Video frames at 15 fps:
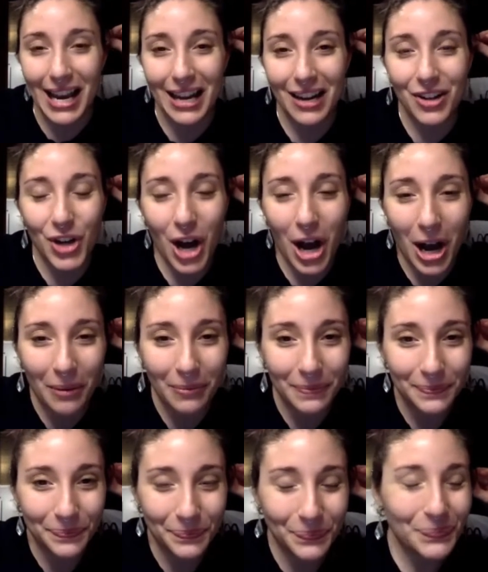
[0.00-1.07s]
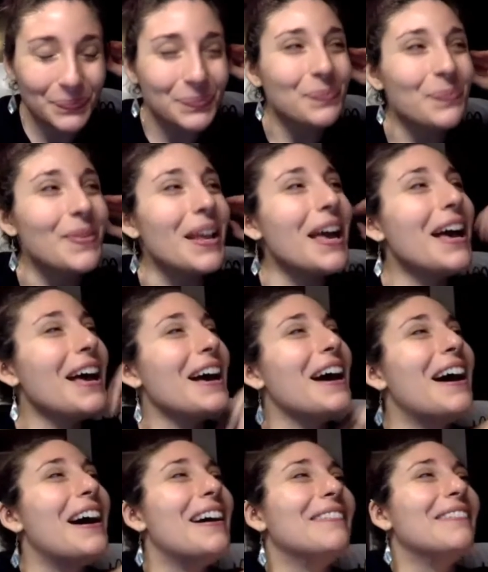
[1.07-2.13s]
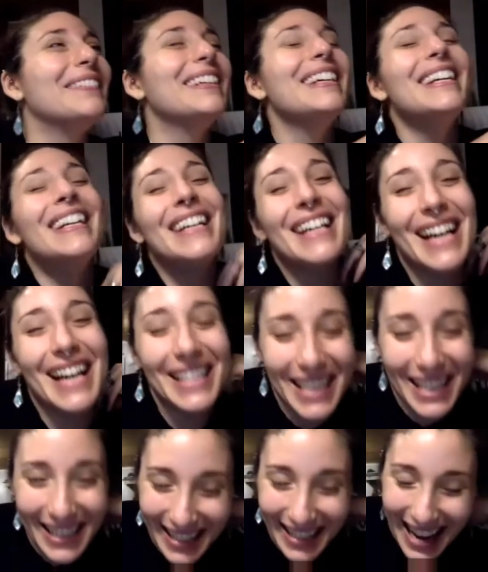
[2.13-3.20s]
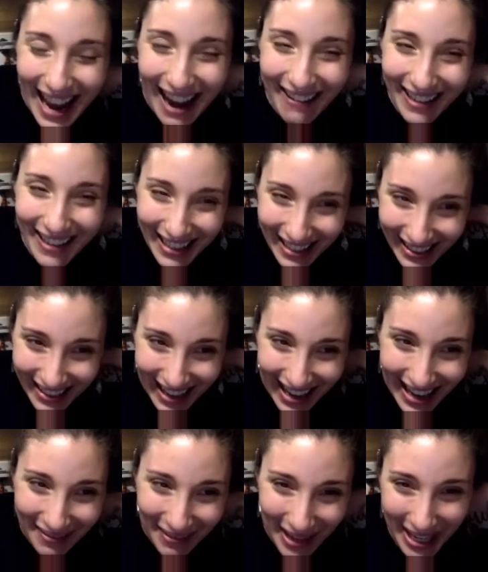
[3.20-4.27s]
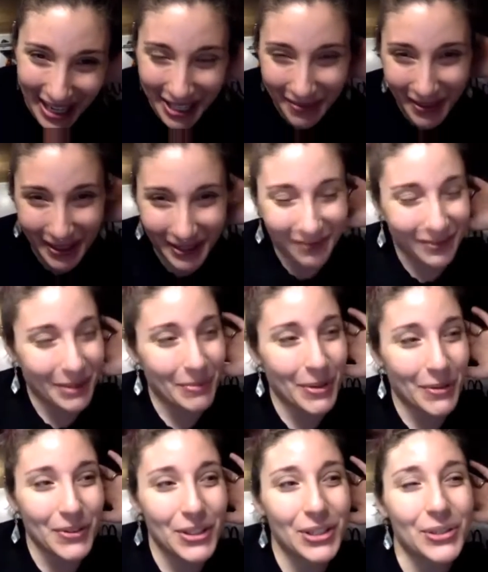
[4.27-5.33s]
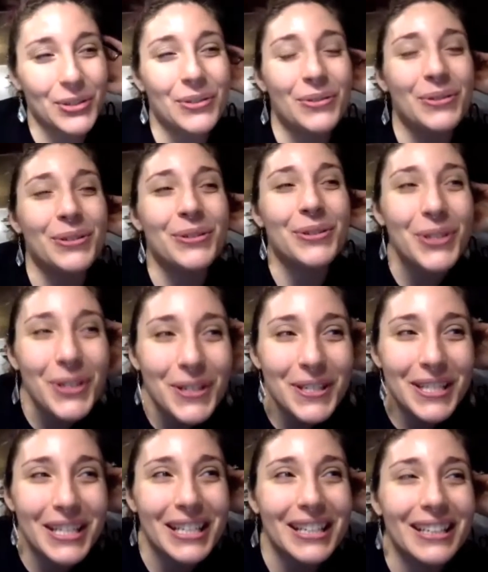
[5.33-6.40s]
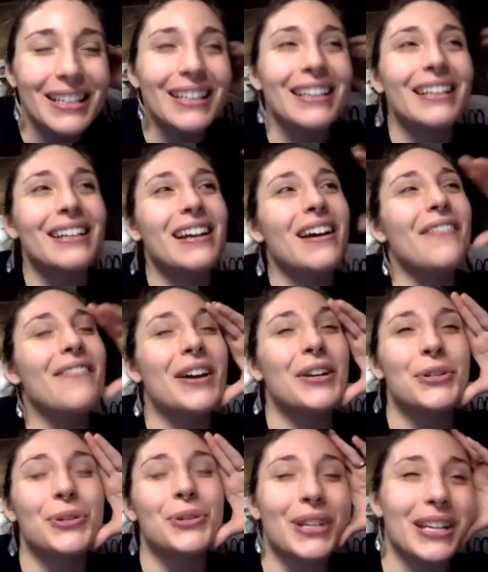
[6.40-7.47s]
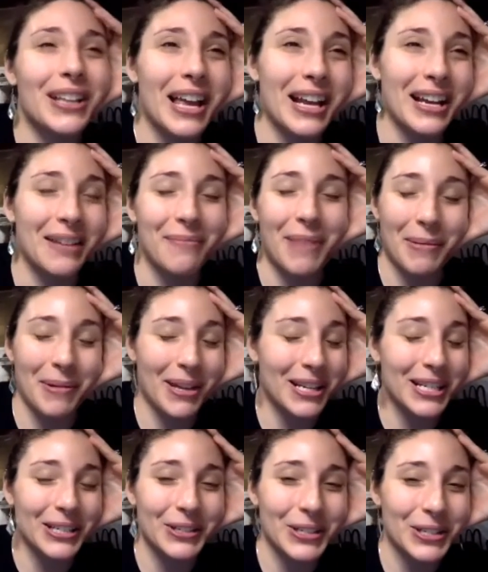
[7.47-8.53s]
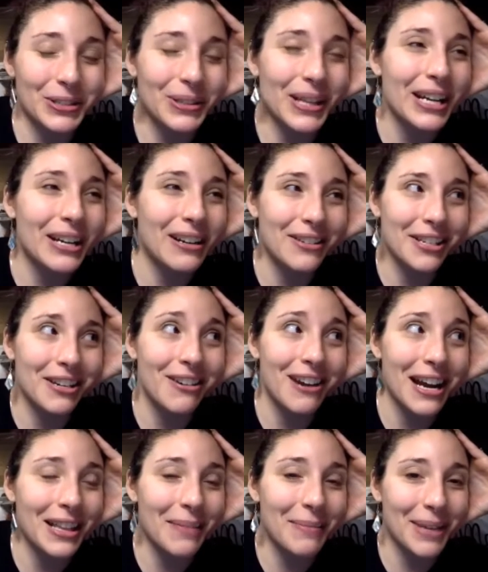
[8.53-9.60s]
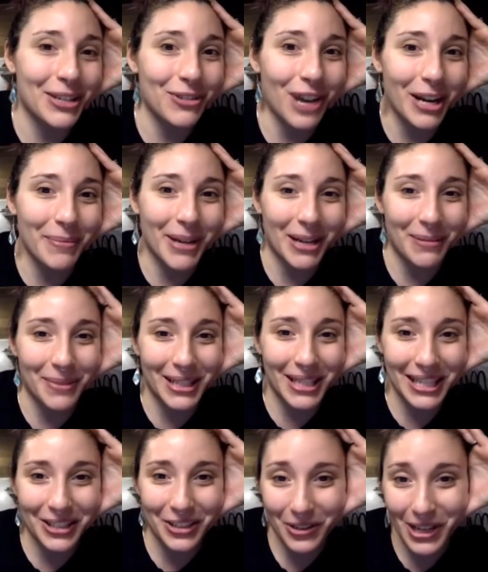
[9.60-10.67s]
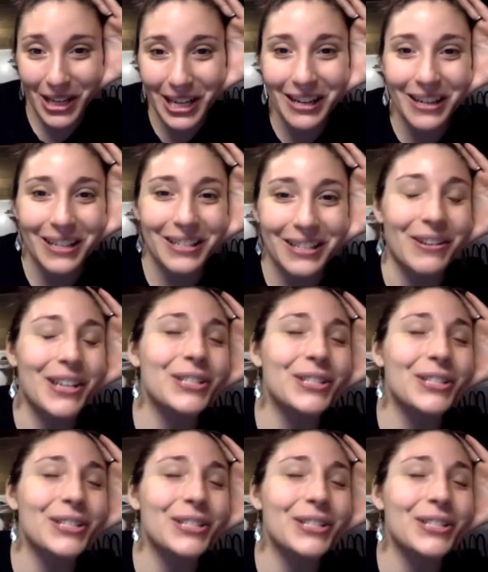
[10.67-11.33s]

job. And then Eric and I, my husband, we moved to New Jersey eventually, like maybe like a year or so later. And I was like, all right, let me try to become a teacher here. So